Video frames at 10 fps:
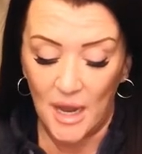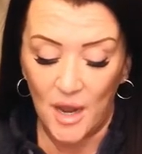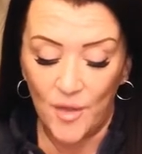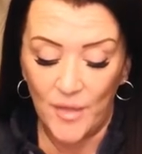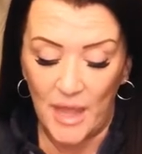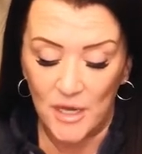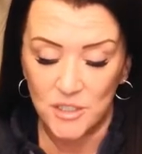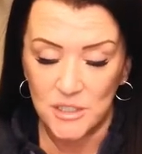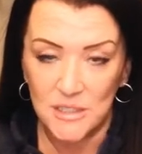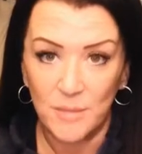the
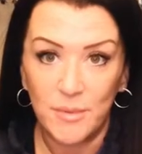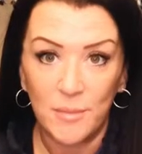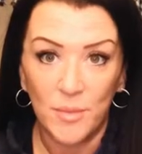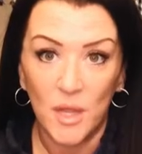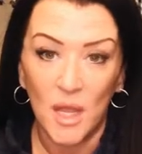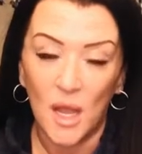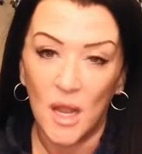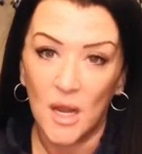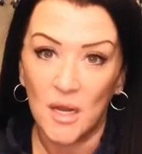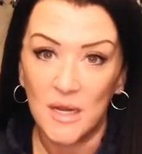energy that people
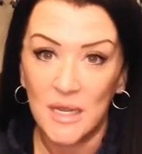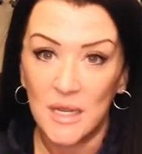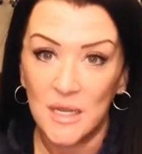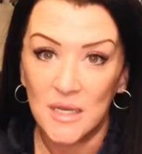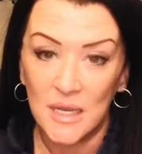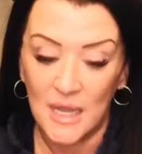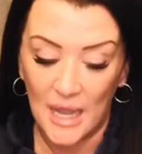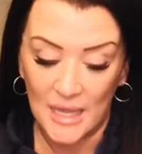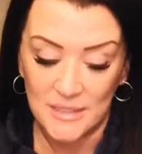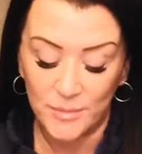are in
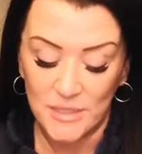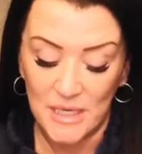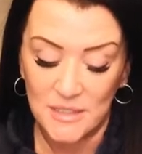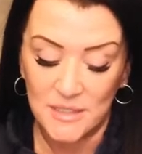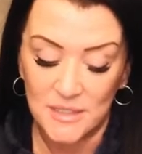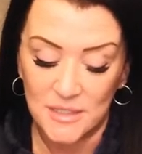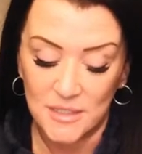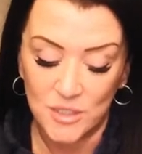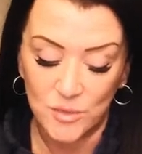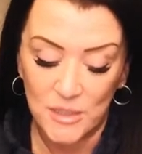as it pertains to the
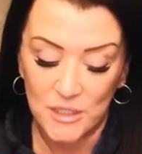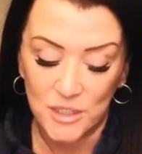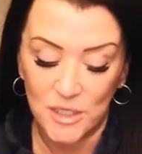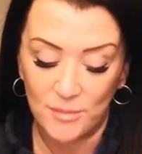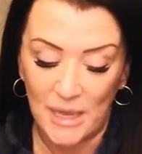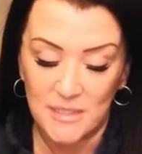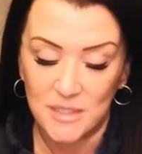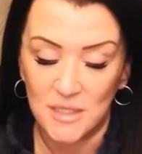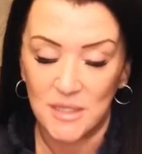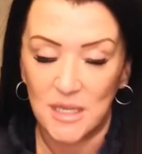situation.
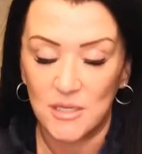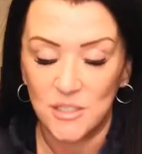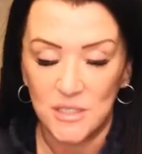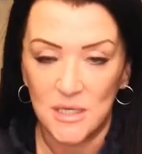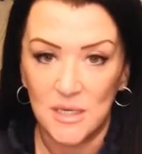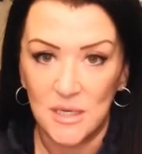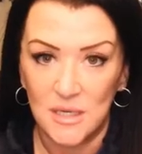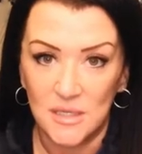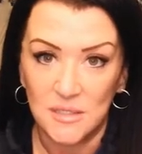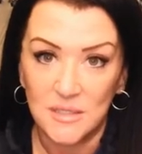Masculine energy
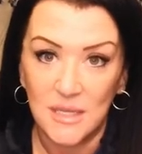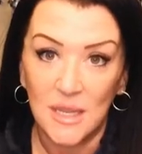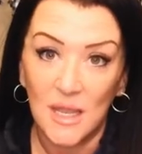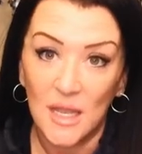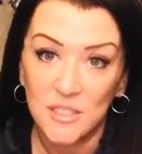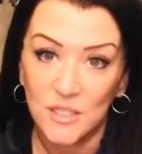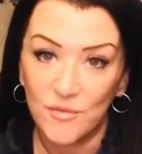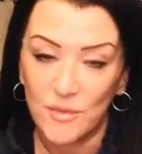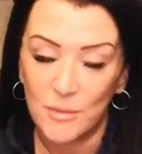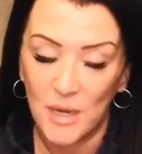is taking action.
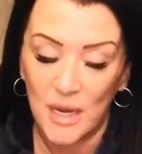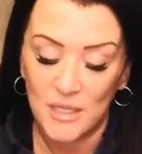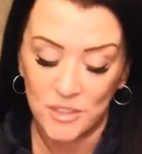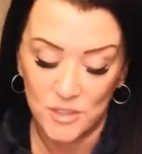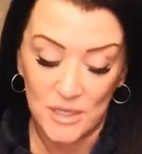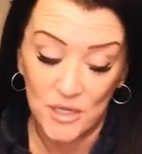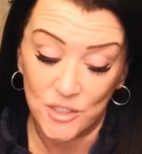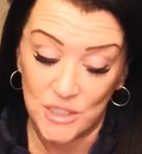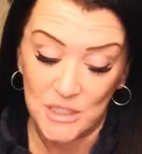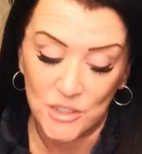Feminine
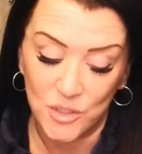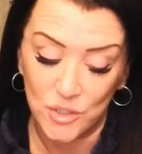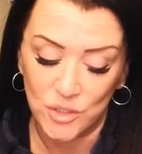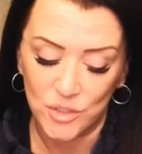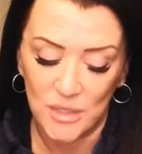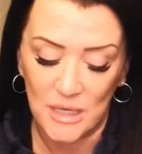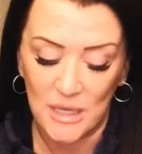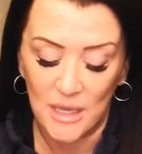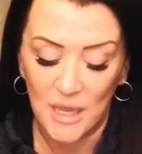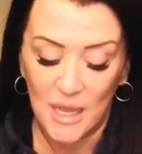energy is nurturing.
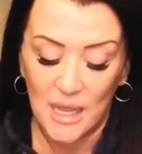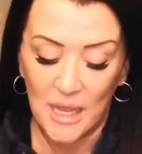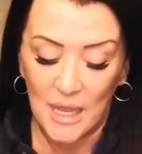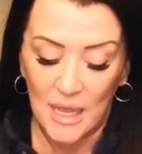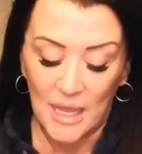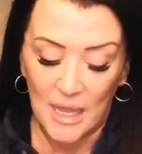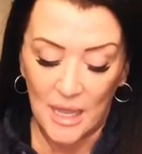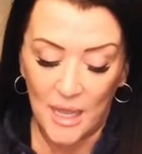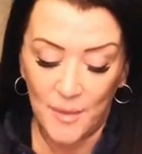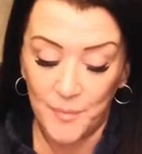
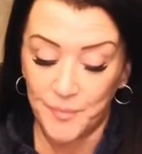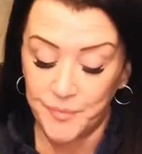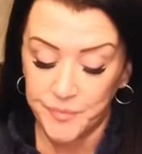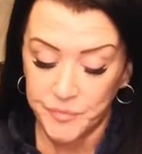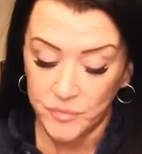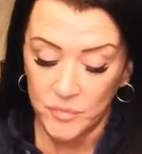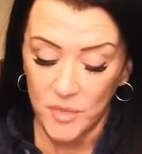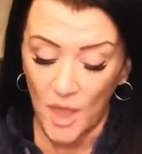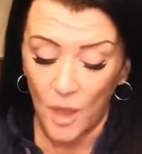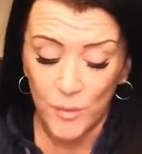
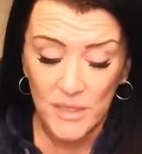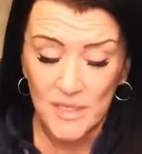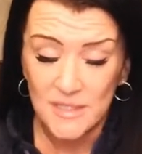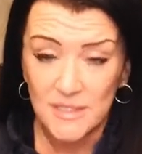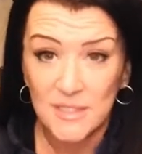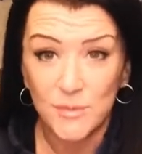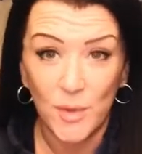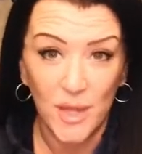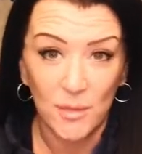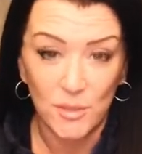I'll read this. This is
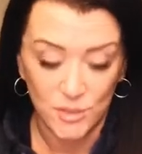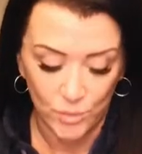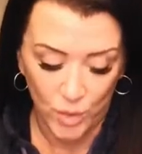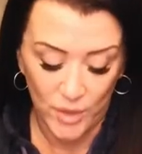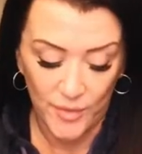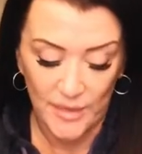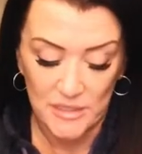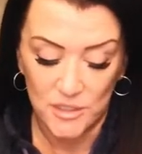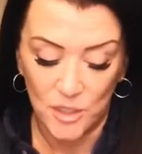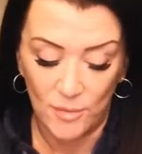probably the most important thing
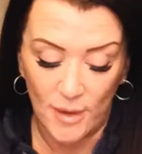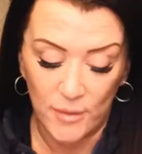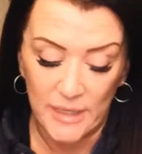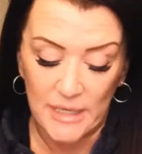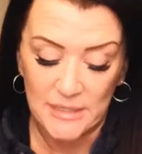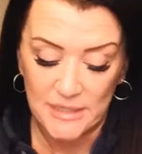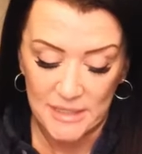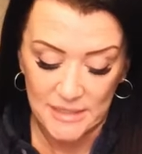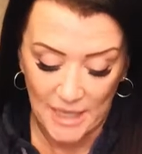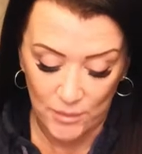to know about readings
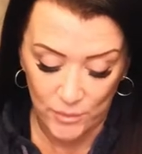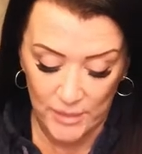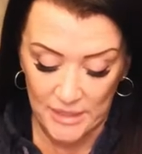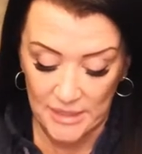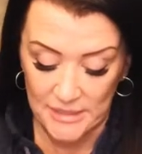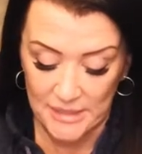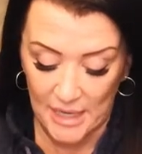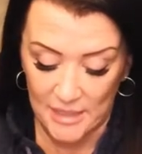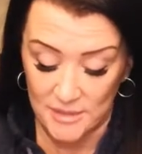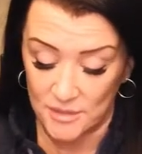is I will read this
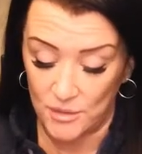as,